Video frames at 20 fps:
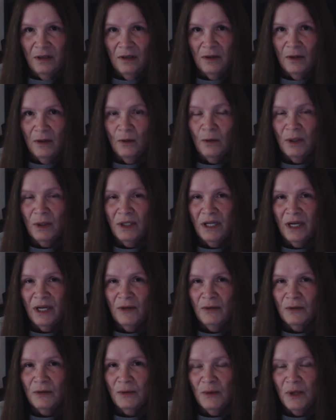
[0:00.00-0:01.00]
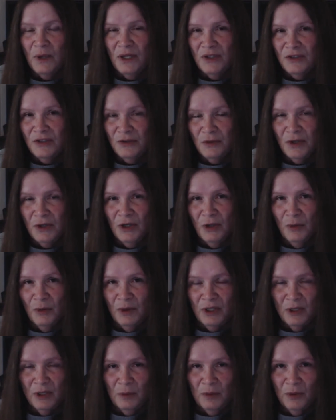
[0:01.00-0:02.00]
going down through history, you
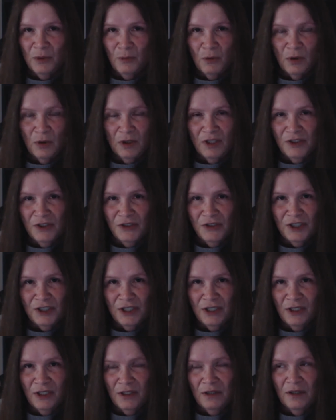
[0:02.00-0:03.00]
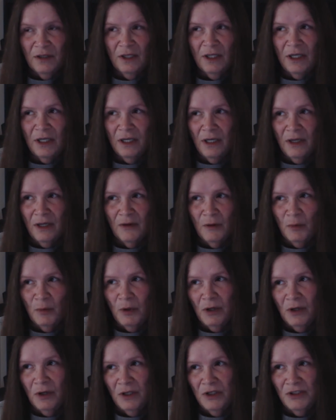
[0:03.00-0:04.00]
end up in religion,
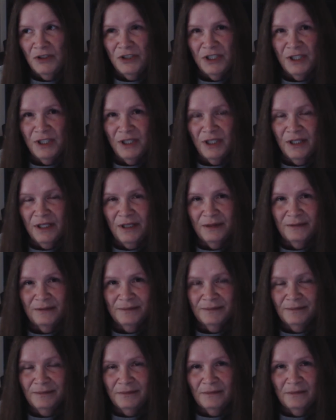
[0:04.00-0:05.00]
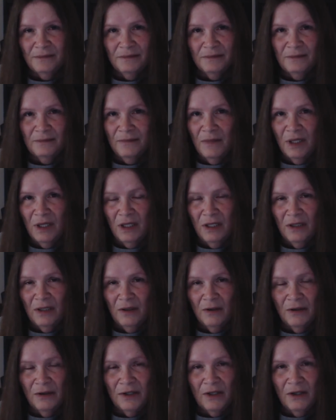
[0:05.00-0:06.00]
anthropology,
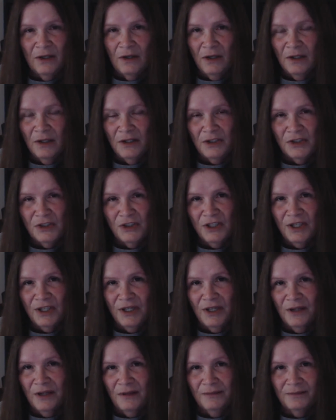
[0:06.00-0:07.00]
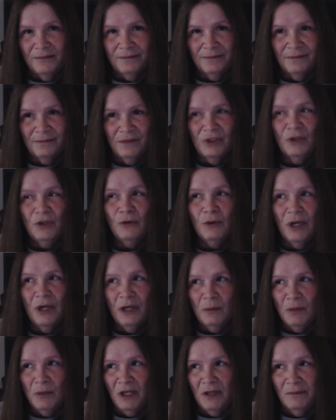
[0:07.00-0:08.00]
archaeology, you
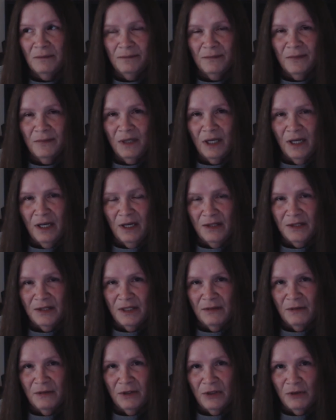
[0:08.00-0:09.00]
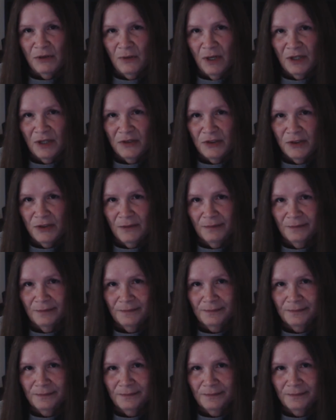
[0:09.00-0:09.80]
name it. It heads every direction.